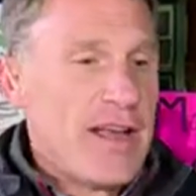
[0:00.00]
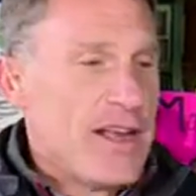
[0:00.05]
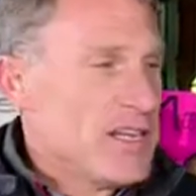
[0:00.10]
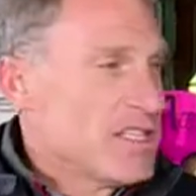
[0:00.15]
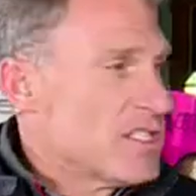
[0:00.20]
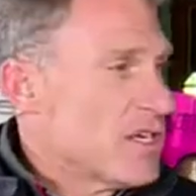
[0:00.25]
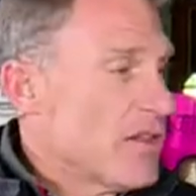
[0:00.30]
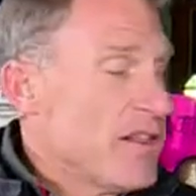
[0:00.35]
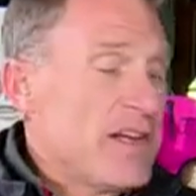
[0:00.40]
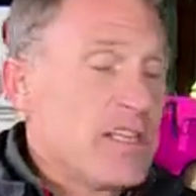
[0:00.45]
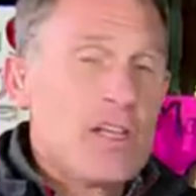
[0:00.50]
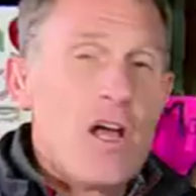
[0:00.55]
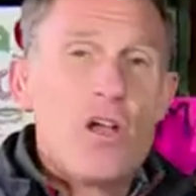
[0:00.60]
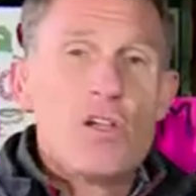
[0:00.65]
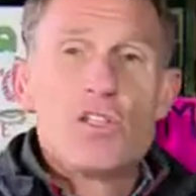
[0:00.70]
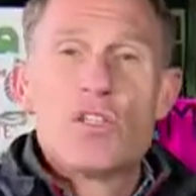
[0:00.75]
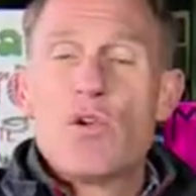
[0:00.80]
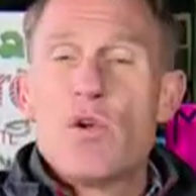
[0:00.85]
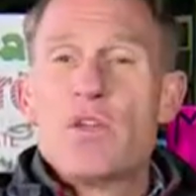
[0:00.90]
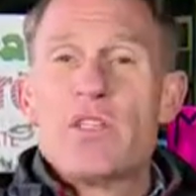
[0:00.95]
And so there's all
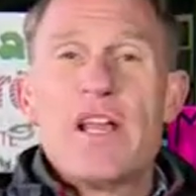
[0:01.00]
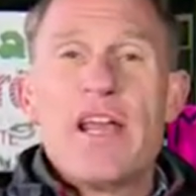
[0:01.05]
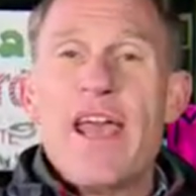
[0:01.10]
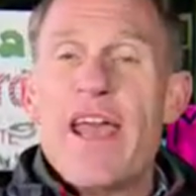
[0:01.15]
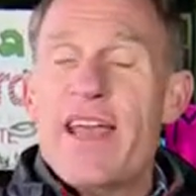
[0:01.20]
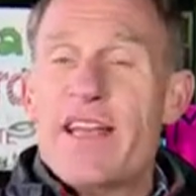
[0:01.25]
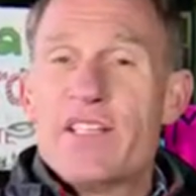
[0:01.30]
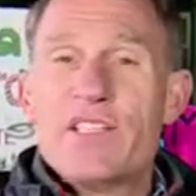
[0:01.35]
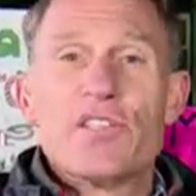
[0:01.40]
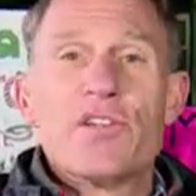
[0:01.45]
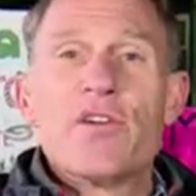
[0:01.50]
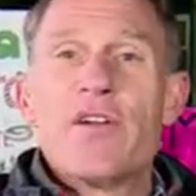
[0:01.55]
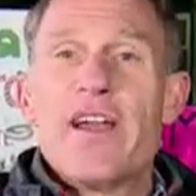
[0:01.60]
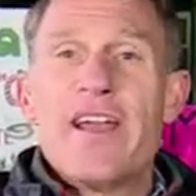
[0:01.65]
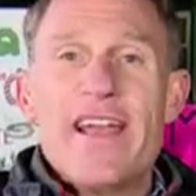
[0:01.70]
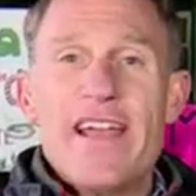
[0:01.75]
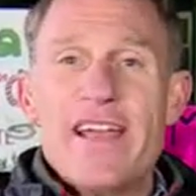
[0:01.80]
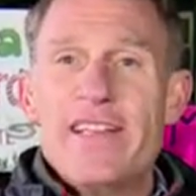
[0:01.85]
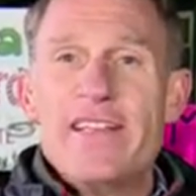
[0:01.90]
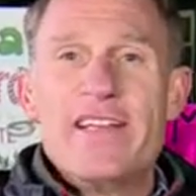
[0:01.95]
sorts of
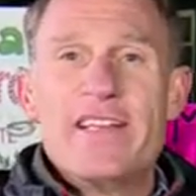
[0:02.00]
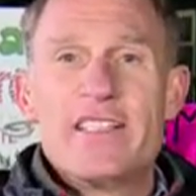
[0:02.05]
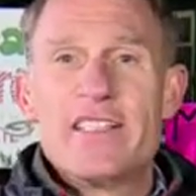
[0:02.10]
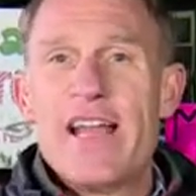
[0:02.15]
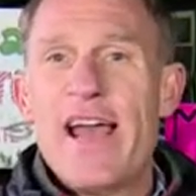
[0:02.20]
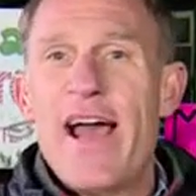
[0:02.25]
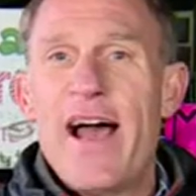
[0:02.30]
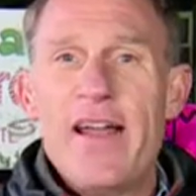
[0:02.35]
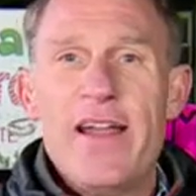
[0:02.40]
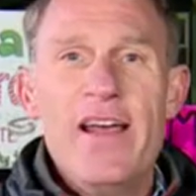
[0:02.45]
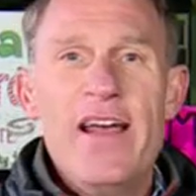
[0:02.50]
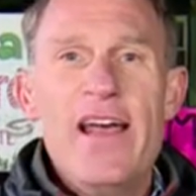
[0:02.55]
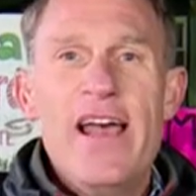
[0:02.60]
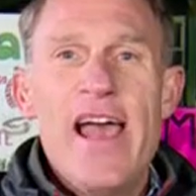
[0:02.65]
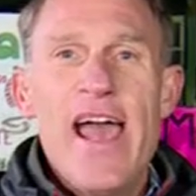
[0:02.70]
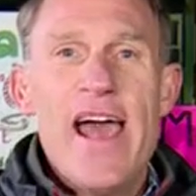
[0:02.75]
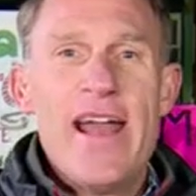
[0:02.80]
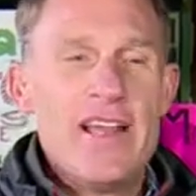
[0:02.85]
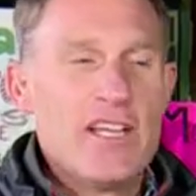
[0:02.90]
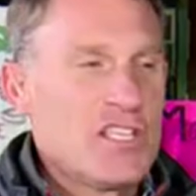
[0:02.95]
history in this town,
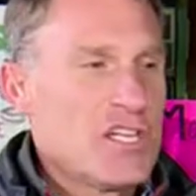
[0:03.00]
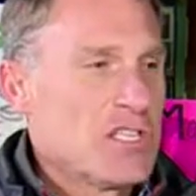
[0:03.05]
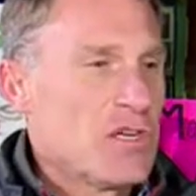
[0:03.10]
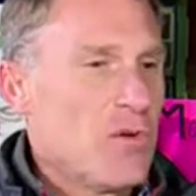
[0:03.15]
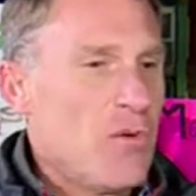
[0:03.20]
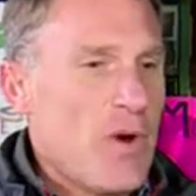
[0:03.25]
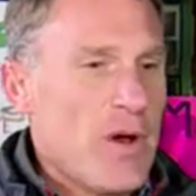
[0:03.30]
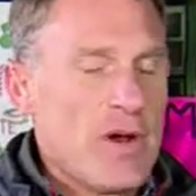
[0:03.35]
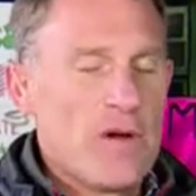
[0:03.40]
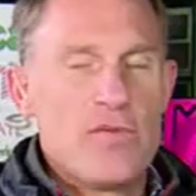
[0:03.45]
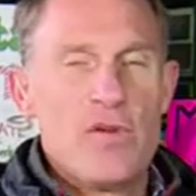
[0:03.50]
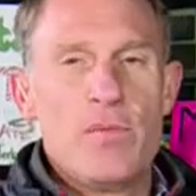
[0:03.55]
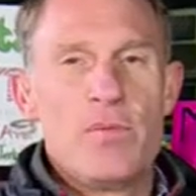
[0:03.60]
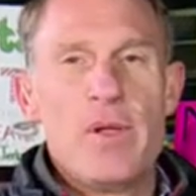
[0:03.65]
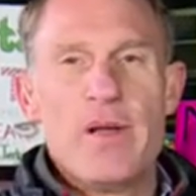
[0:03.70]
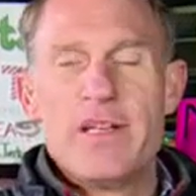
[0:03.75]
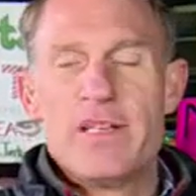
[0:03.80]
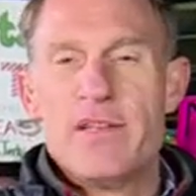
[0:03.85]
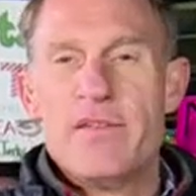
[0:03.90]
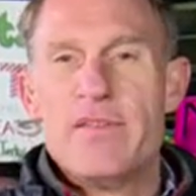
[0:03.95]
and it's just a wonderful
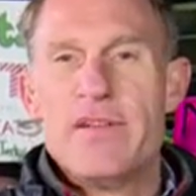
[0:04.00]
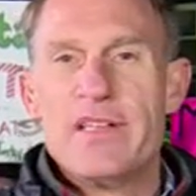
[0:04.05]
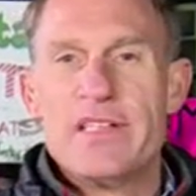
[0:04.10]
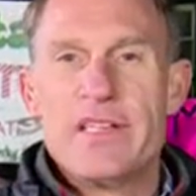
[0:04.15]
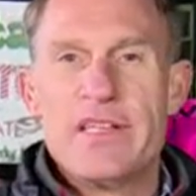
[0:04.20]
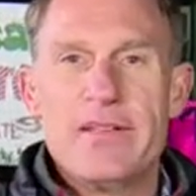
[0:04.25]
place to visit.